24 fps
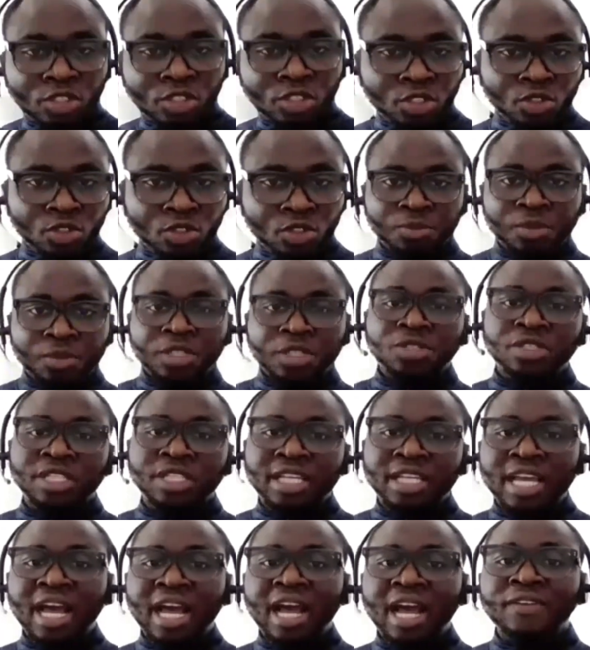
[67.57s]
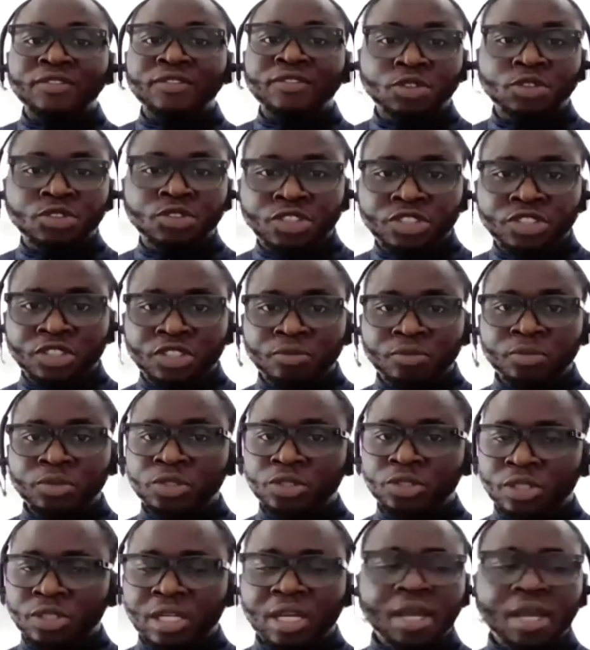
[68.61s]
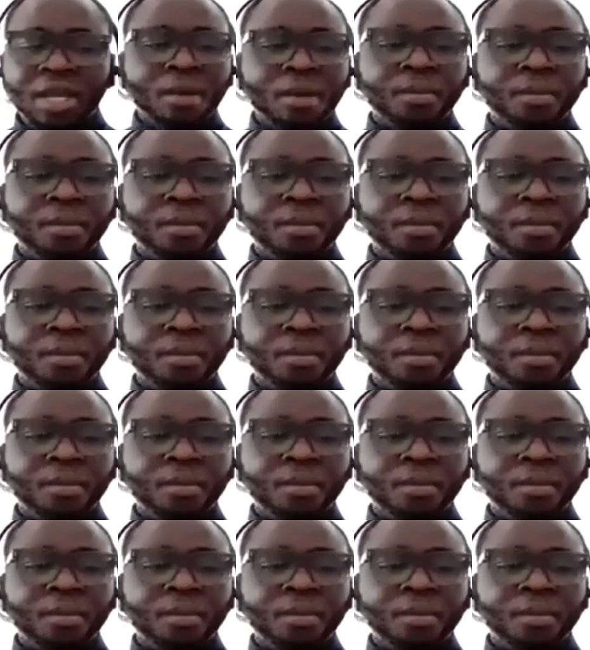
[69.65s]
just to make sure they have good range of motion.